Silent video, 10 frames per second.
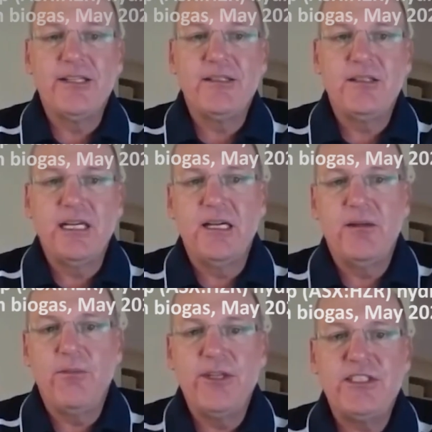
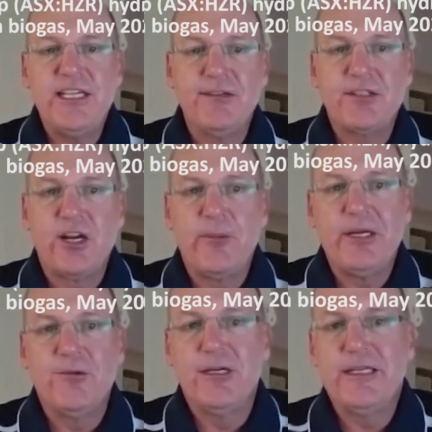that this year is going to be
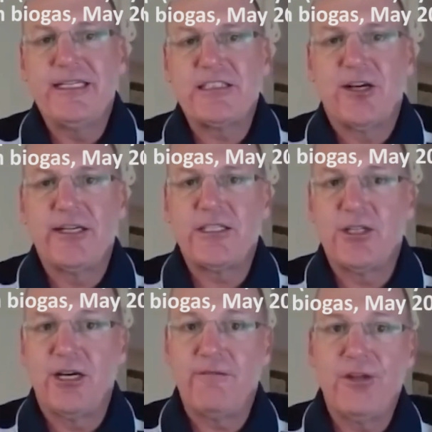a really exciting
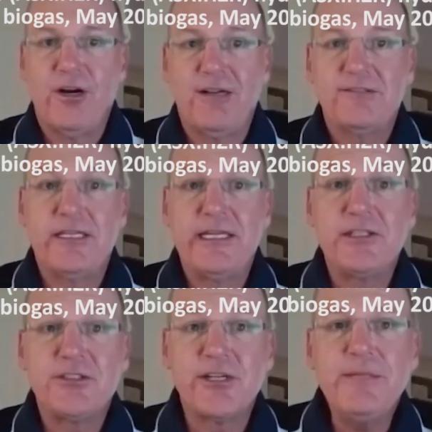time for the hydrogen
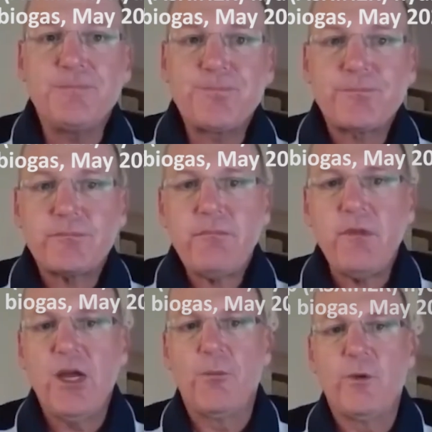industry.
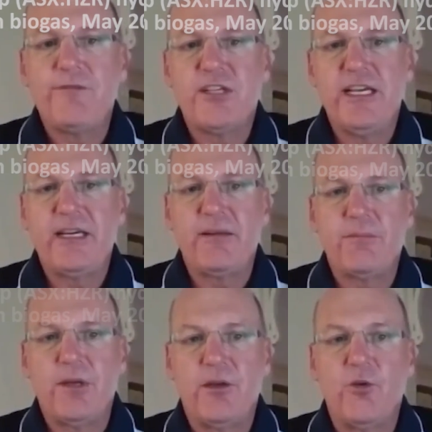We've seen
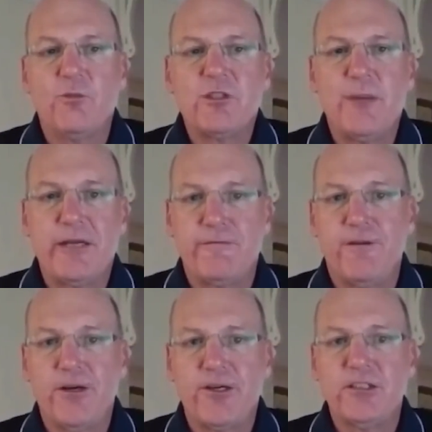an enormous amount of
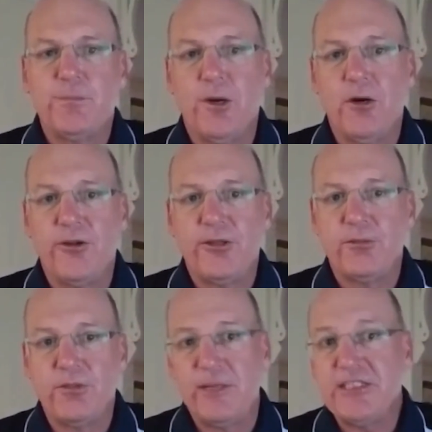focus, both
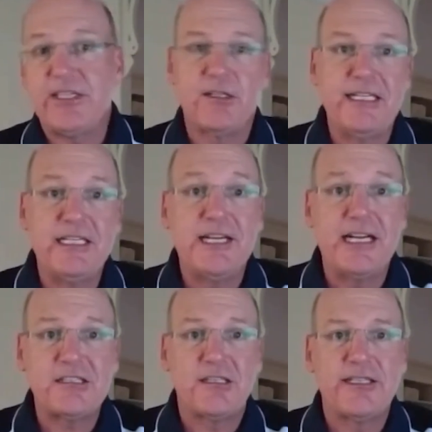domestically and
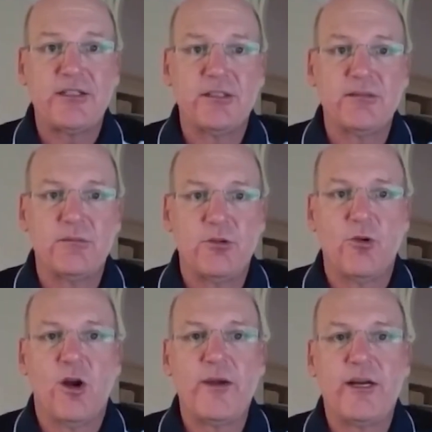internationally, on
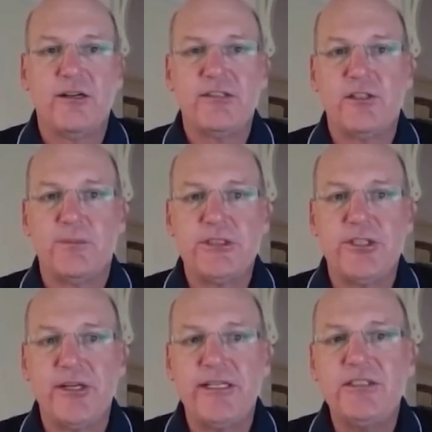growing hydrogen
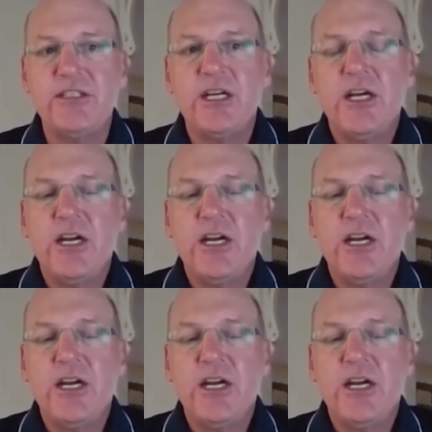opportunities.